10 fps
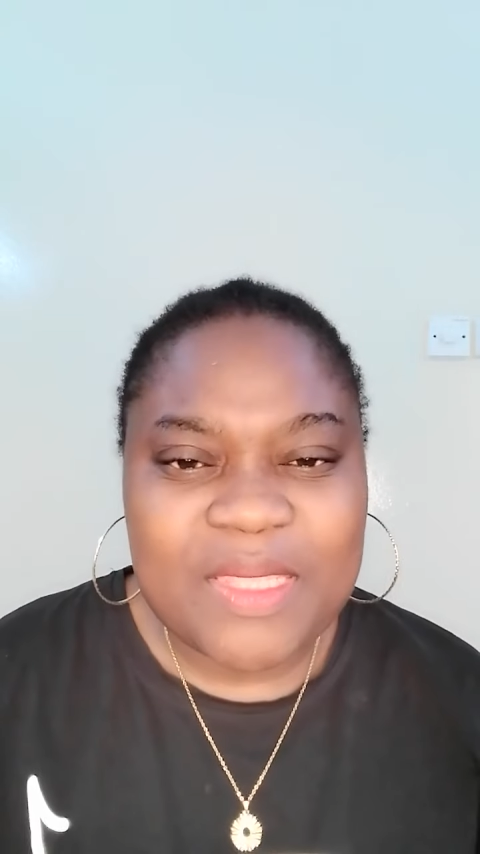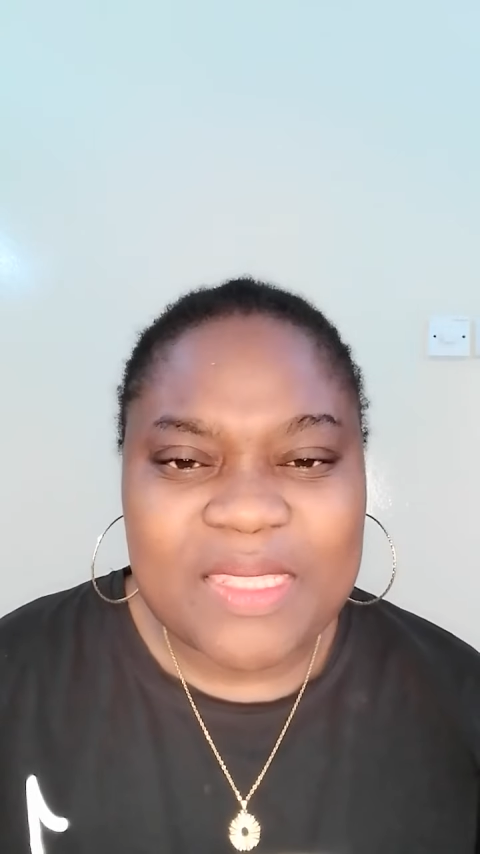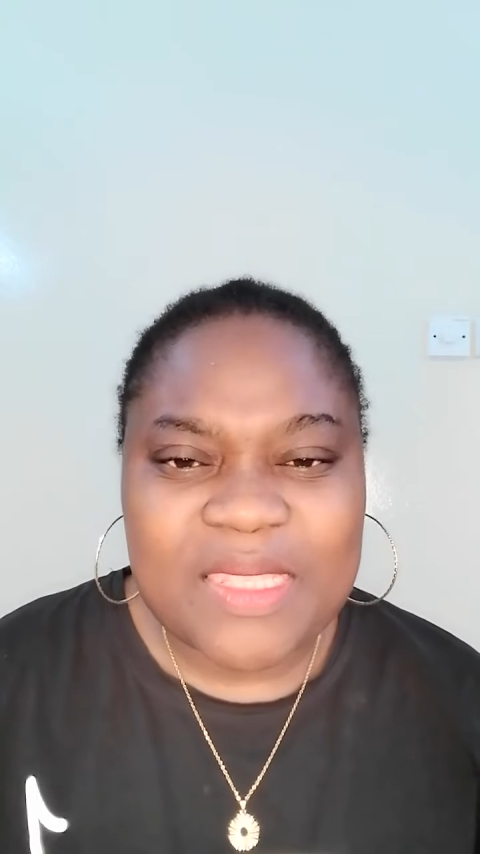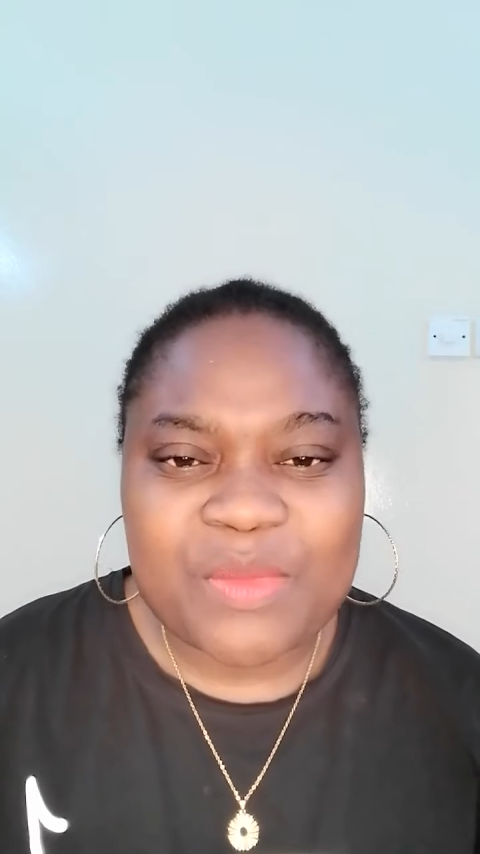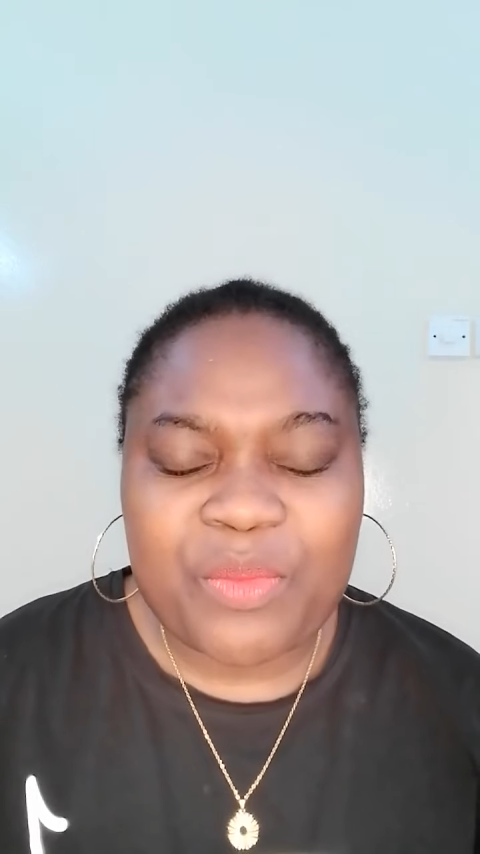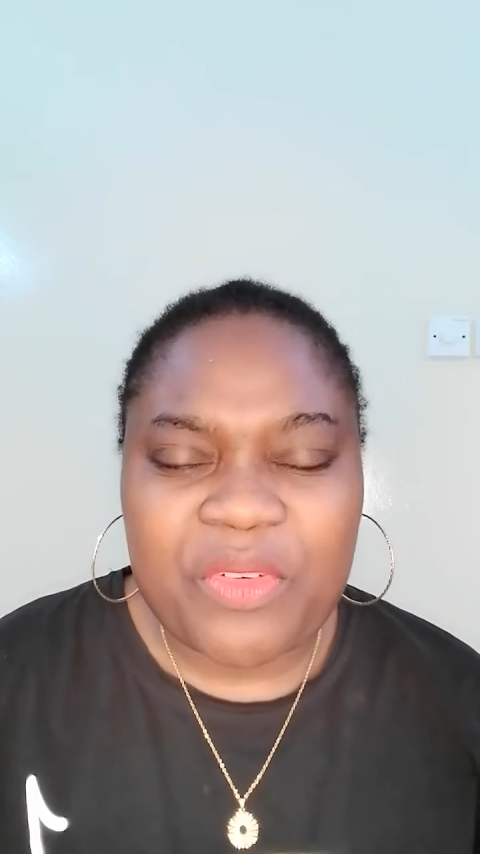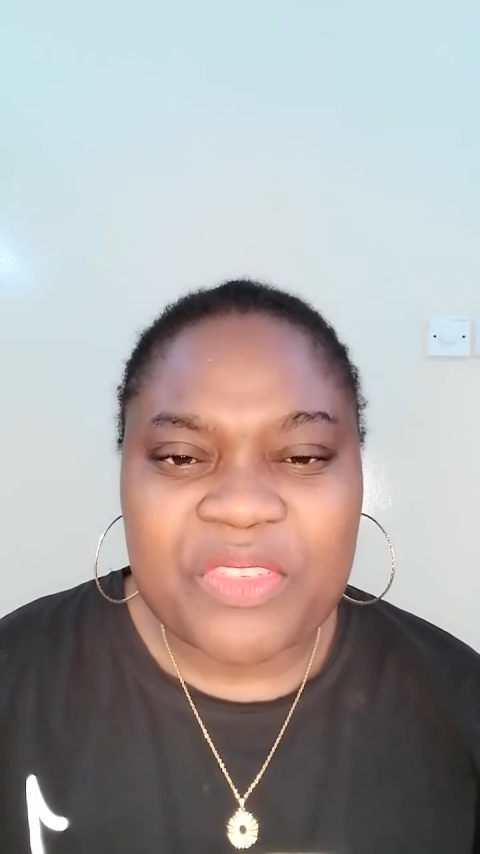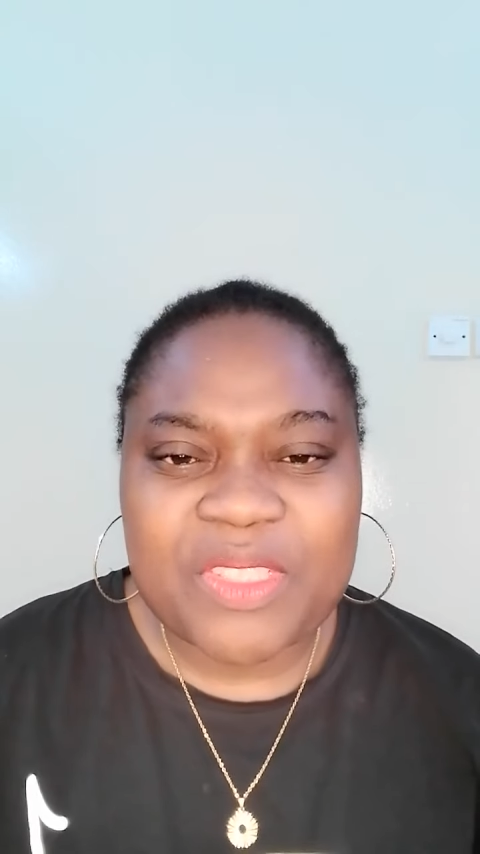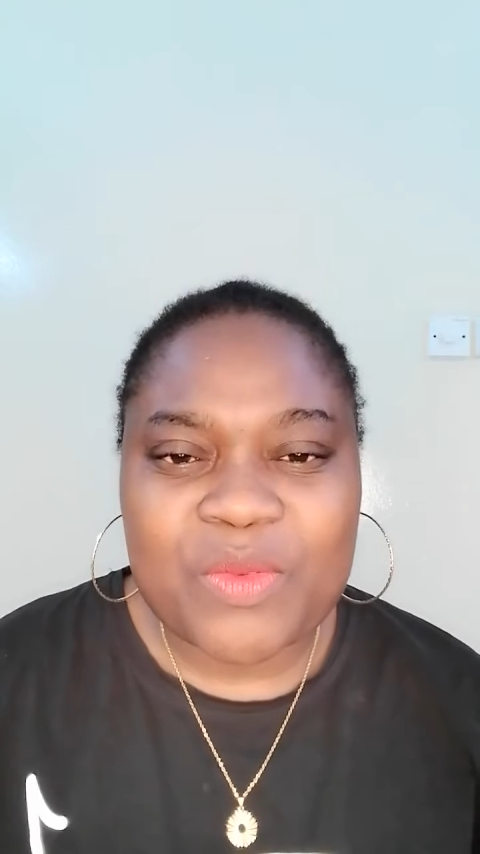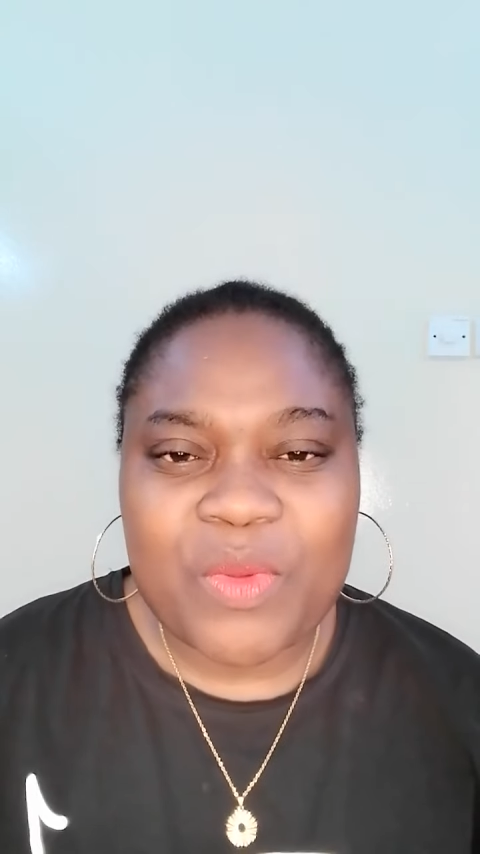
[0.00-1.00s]
this is
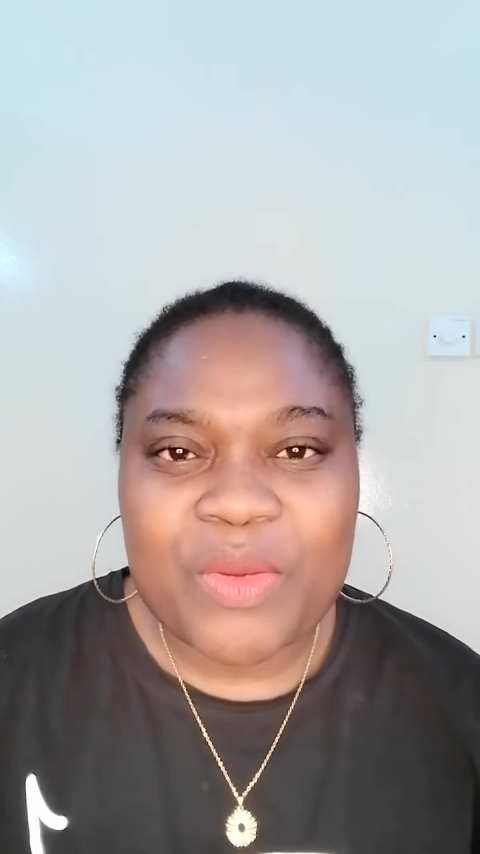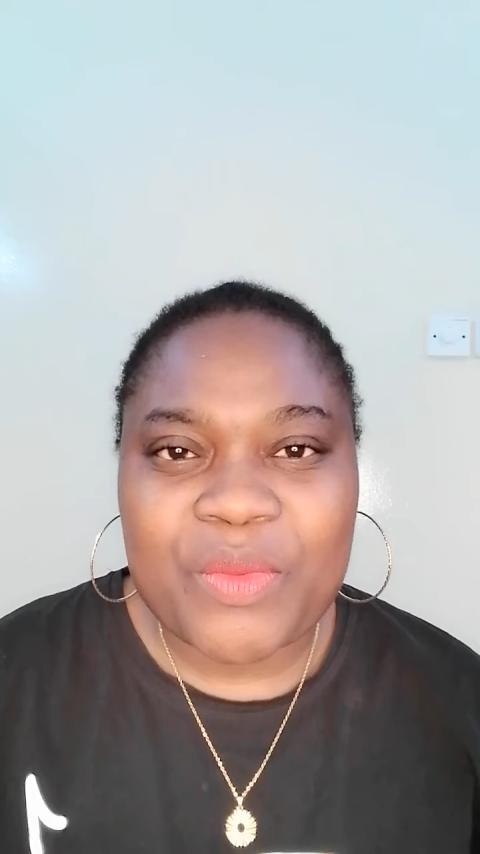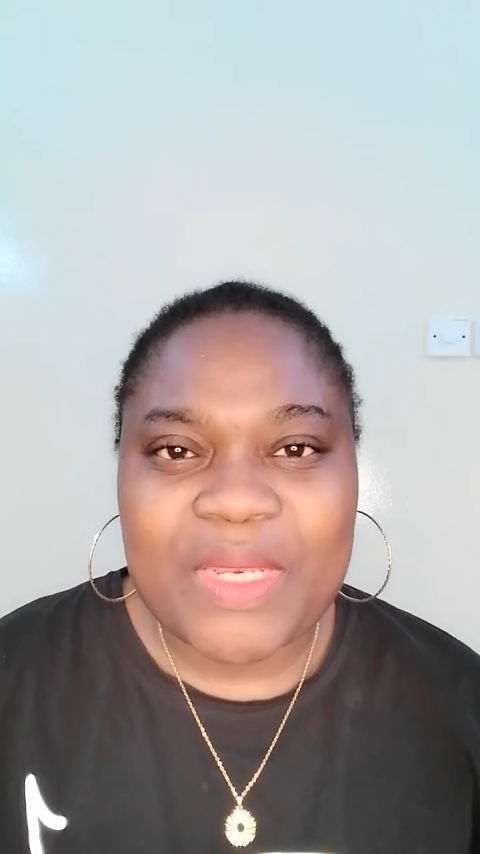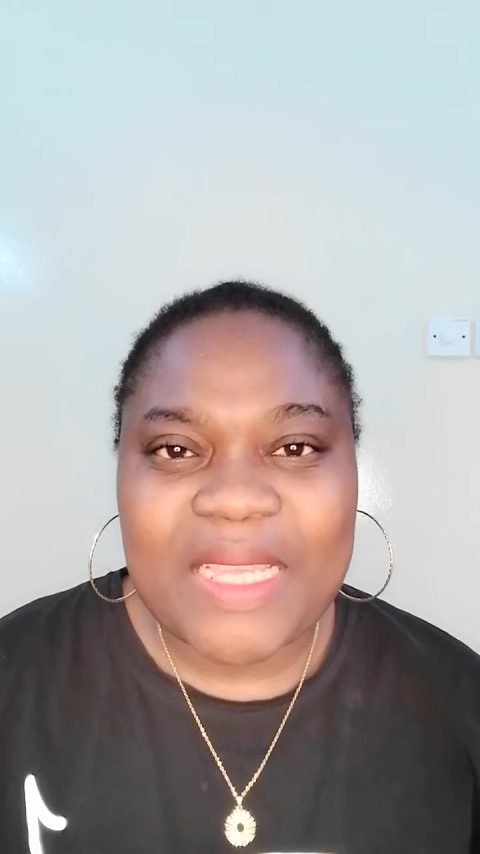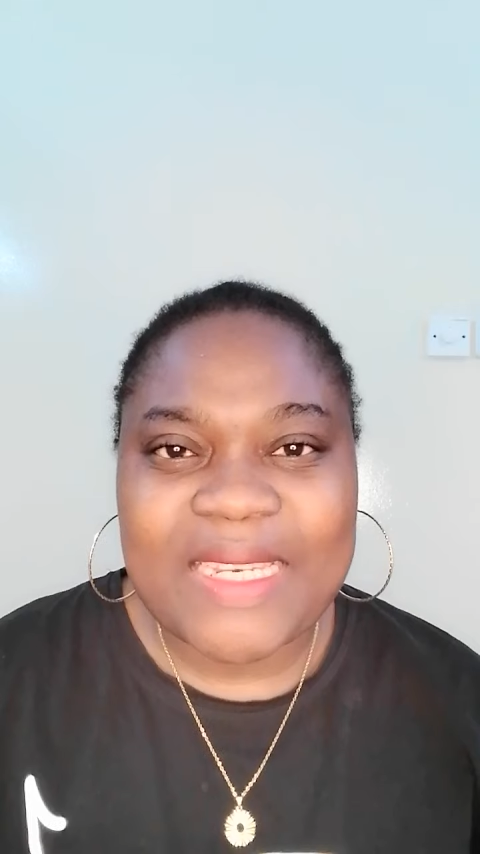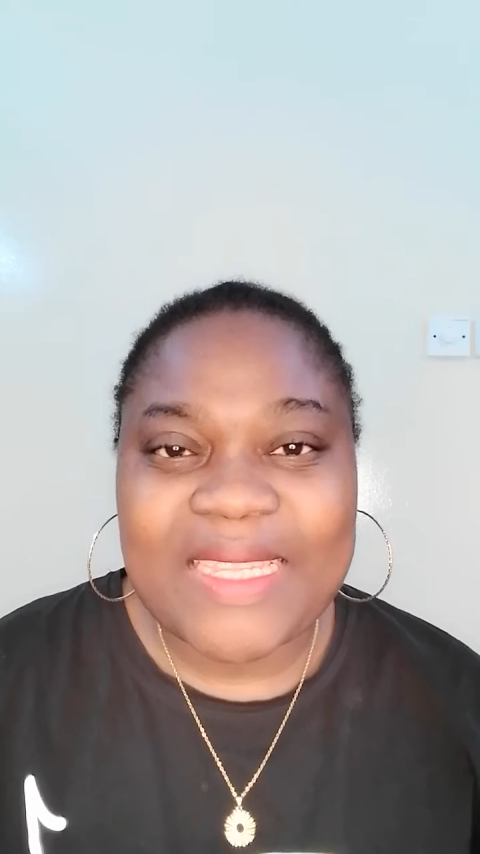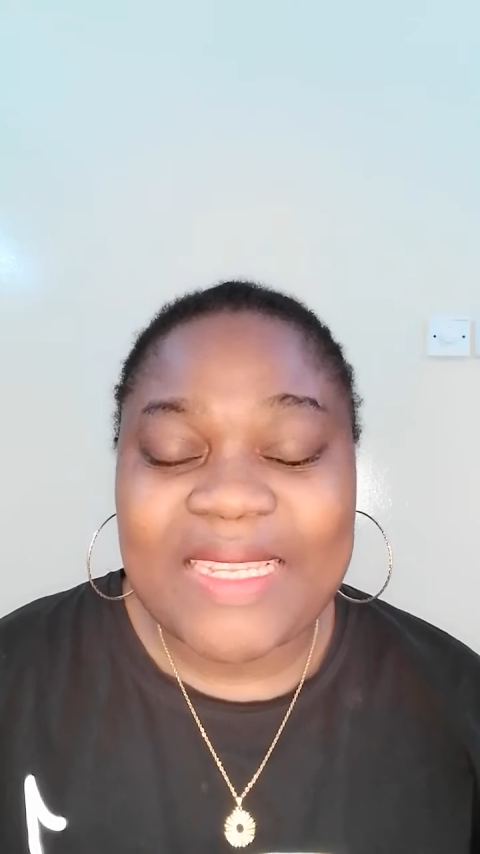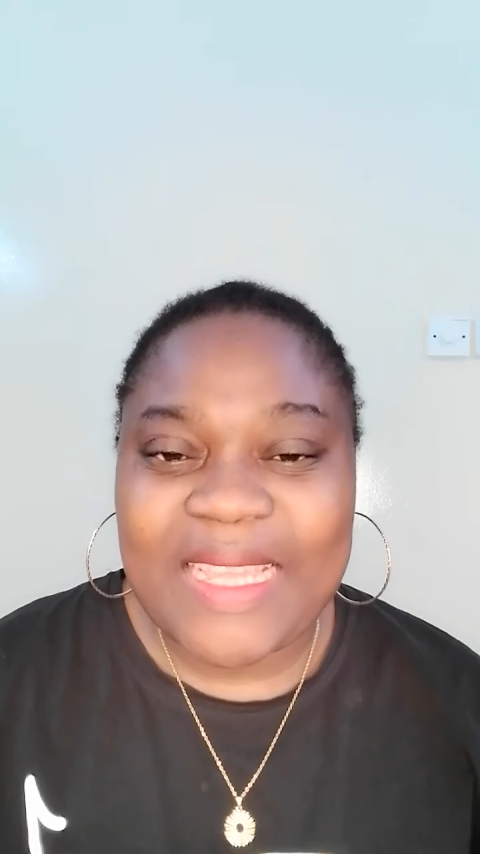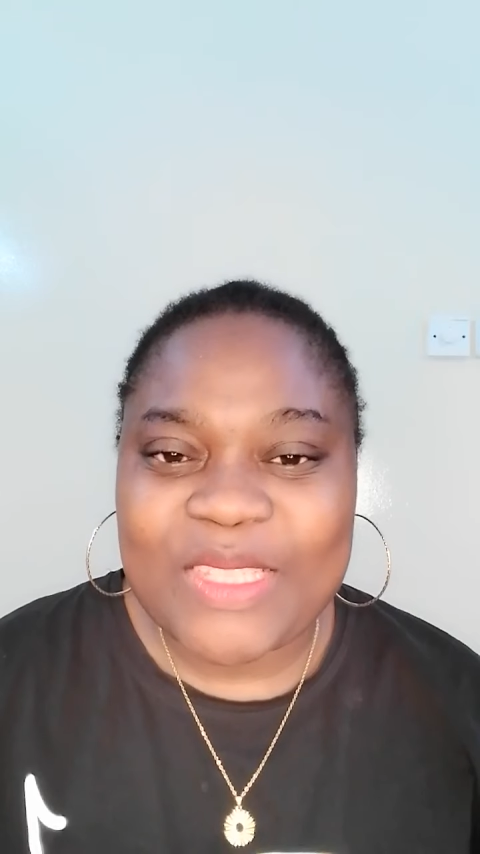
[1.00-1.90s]
Prophecy Word with Adel.